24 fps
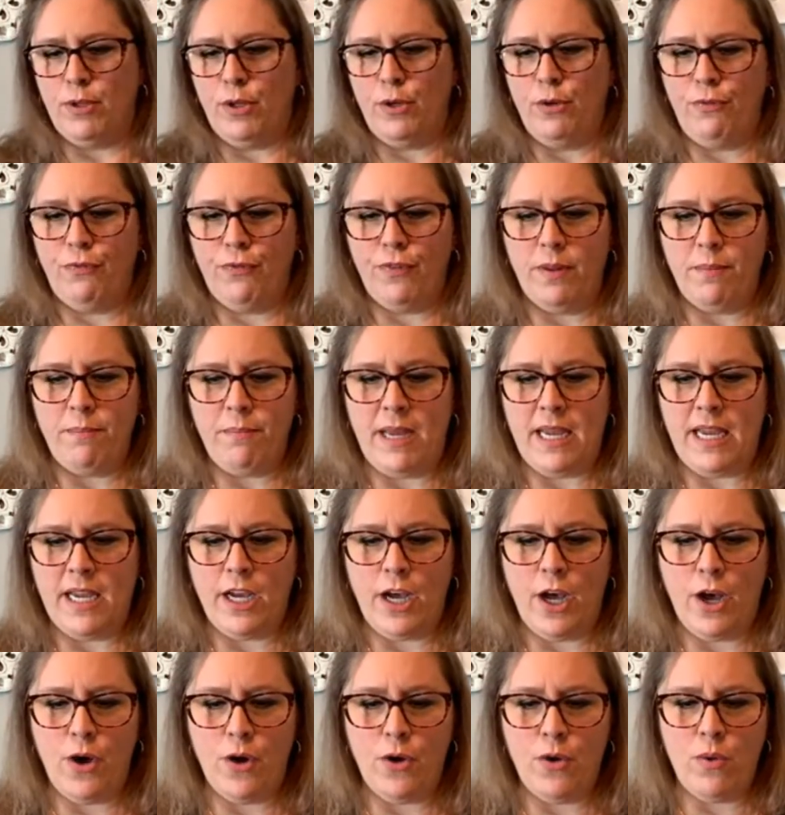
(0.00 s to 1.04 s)
Blue
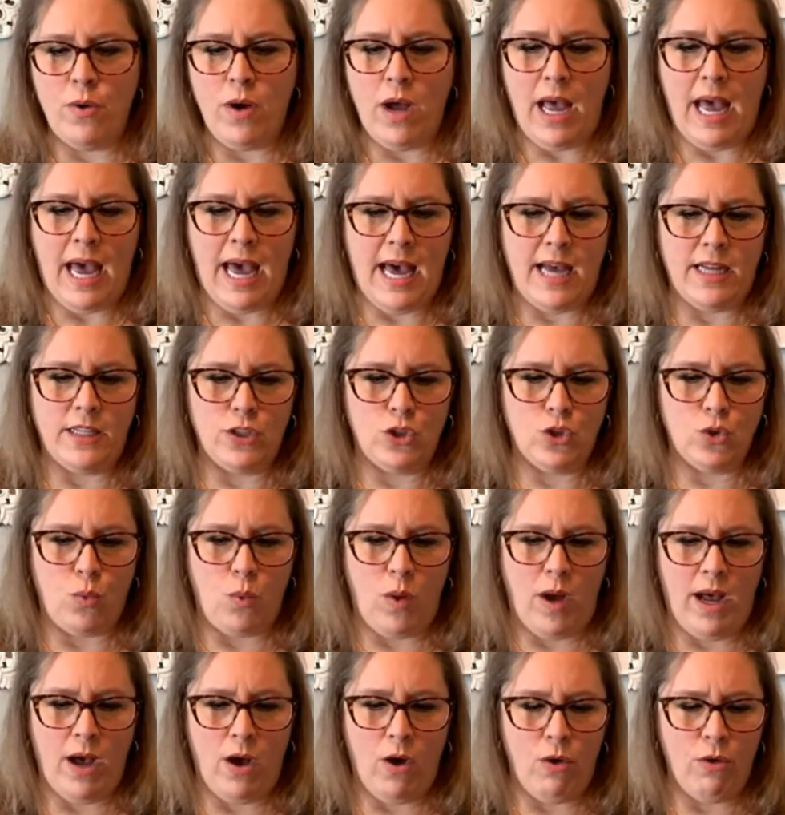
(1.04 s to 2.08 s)
Flamingo at
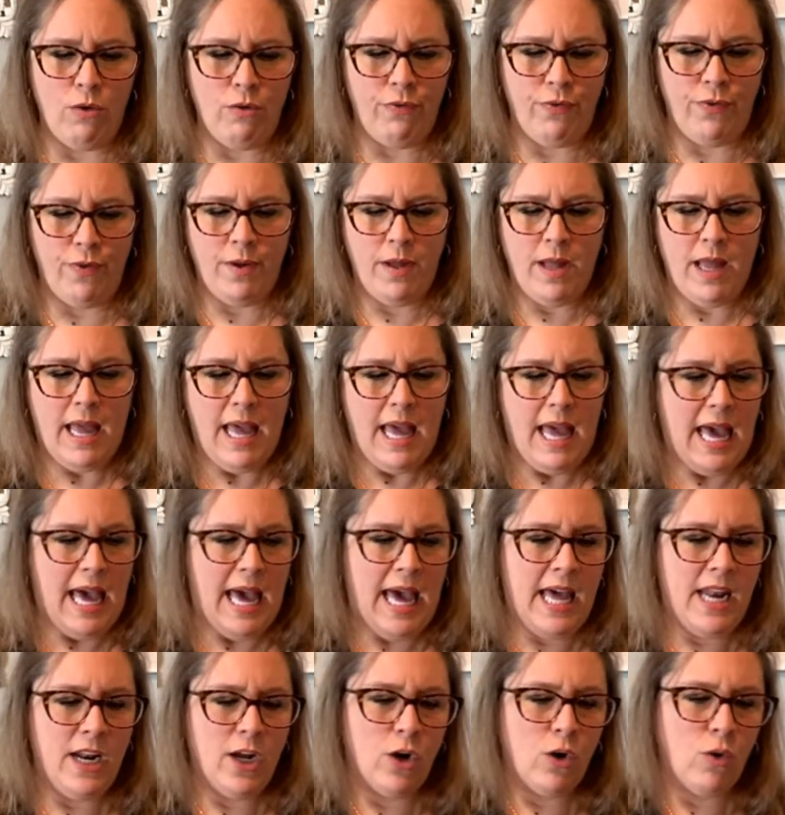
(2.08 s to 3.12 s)
12
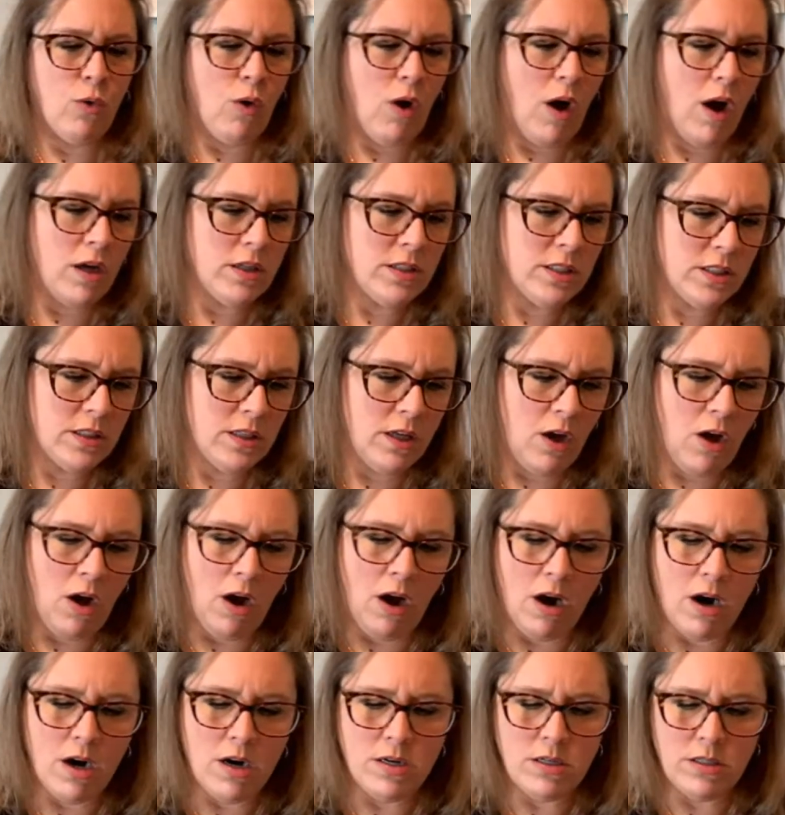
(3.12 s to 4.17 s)
and across the
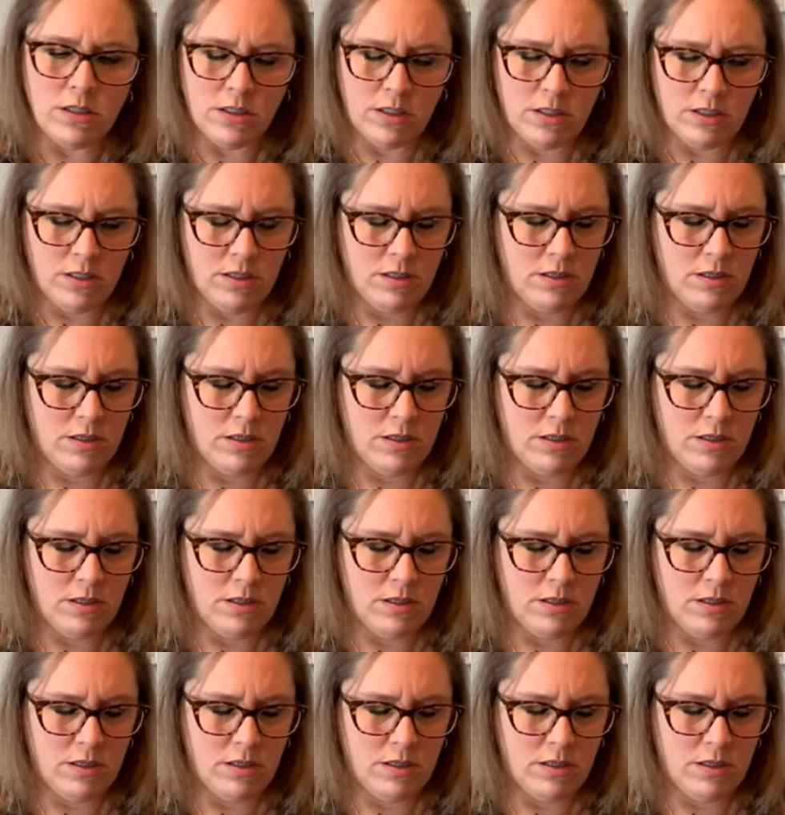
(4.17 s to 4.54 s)
heart,